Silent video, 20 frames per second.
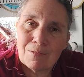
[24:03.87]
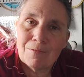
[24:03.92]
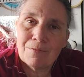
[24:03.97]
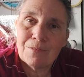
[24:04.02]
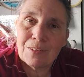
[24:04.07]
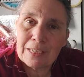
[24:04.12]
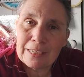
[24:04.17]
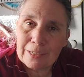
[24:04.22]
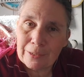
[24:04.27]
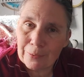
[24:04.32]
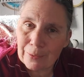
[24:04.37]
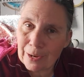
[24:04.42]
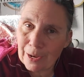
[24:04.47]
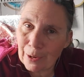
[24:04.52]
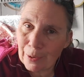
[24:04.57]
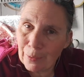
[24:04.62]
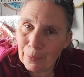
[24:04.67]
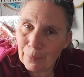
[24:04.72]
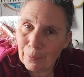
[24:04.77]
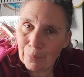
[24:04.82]
figure
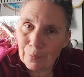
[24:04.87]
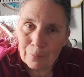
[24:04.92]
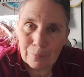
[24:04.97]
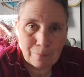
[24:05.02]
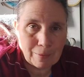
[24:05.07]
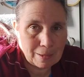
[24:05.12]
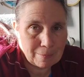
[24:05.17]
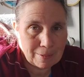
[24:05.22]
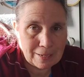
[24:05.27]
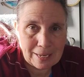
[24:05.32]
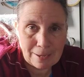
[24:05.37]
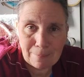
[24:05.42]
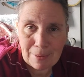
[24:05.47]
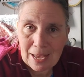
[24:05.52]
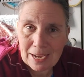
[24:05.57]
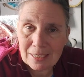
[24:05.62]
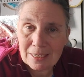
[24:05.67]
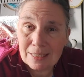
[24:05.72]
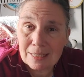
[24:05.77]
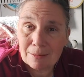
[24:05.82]
out, maybe get
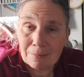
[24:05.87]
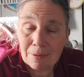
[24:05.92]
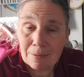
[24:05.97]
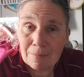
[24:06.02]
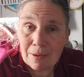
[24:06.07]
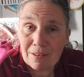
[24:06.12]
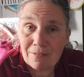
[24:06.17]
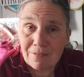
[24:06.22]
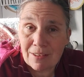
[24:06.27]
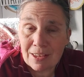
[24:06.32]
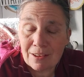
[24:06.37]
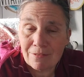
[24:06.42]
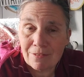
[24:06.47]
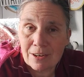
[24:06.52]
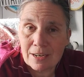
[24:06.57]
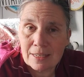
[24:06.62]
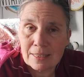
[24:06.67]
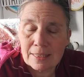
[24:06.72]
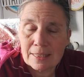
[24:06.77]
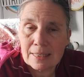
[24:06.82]
back to some of my
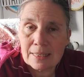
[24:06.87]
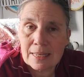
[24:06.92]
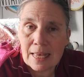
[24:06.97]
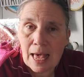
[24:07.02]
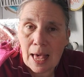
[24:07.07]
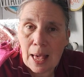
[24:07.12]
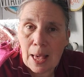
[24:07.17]
favorites.